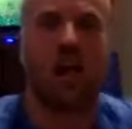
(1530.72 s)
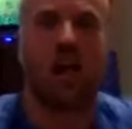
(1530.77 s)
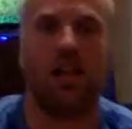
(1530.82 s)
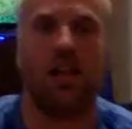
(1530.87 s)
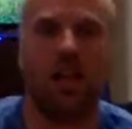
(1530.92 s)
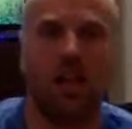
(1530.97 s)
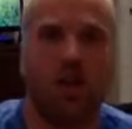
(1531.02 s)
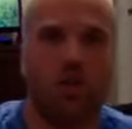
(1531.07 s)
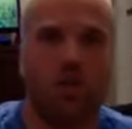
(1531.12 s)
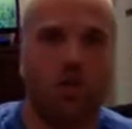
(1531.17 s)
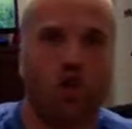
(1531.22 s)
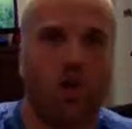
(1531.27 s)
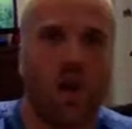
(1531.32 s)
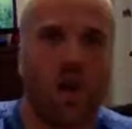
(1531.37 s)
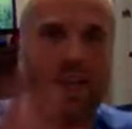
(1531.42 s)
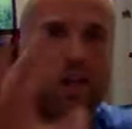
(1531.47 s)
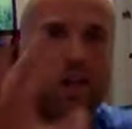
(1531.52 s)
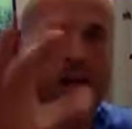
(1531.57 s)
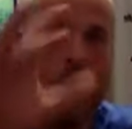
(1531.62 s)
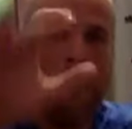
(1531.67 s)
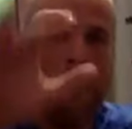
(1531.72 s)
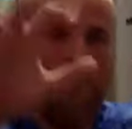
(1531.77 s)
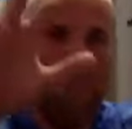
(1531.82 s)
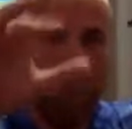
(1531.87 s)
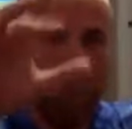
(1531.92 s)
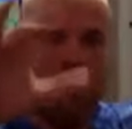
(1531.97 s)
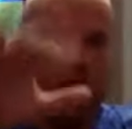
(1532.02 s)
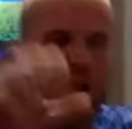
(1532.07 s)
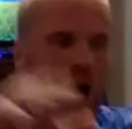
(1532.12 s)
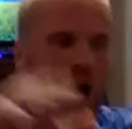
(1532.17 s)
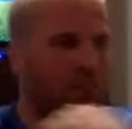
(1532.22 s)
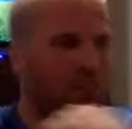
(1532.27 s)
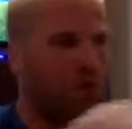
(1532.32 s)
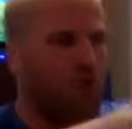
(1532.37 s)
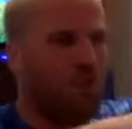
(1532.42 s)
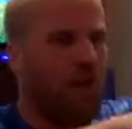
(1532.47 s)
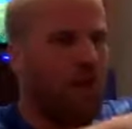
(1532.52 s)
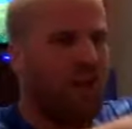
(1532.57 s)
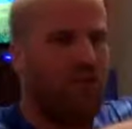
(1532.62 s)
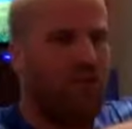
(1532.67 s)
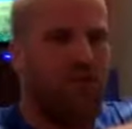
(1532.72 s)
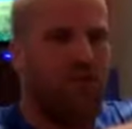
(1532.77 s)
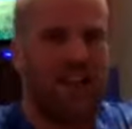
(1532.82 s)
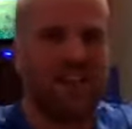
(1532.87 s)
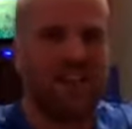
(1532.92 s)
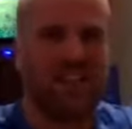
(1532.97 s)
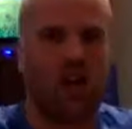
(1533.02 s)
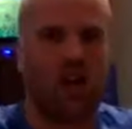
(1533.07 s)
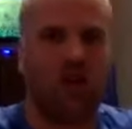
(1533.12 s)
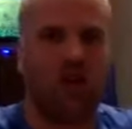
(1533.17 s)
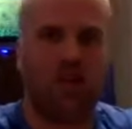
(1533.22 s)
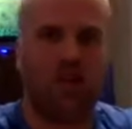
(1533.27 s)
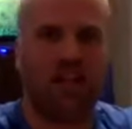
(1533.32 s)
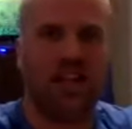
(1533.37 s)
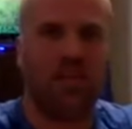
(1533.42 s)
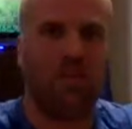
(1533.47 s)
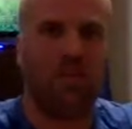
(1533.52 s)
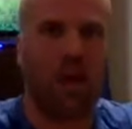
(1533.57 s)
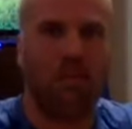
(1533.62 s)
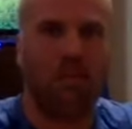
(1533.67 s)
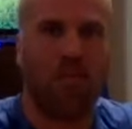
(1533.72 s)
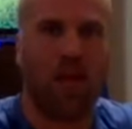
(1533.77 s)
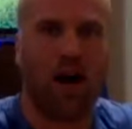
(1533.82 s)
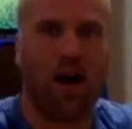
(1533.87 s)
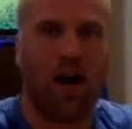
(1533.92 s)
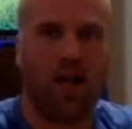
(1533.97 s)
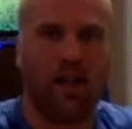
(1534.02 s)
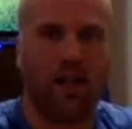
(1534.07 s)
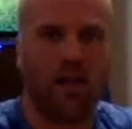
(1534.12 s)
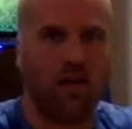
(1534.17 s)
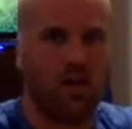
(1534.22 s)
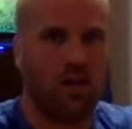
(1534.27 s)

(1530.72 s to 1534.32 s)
A little trick. I put my fist underneath my butt.